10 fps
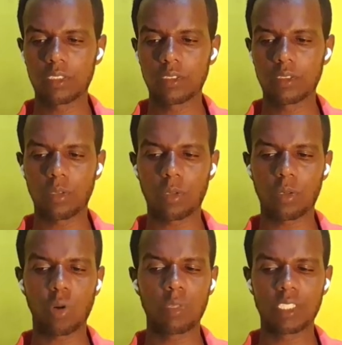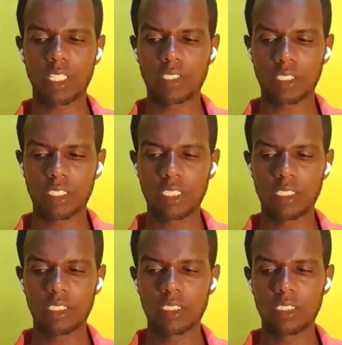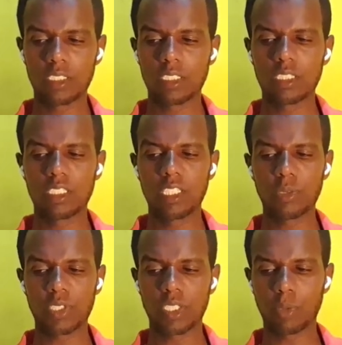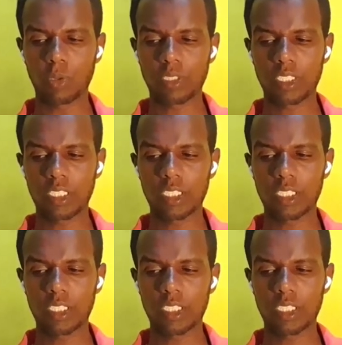or commentary, news reporting,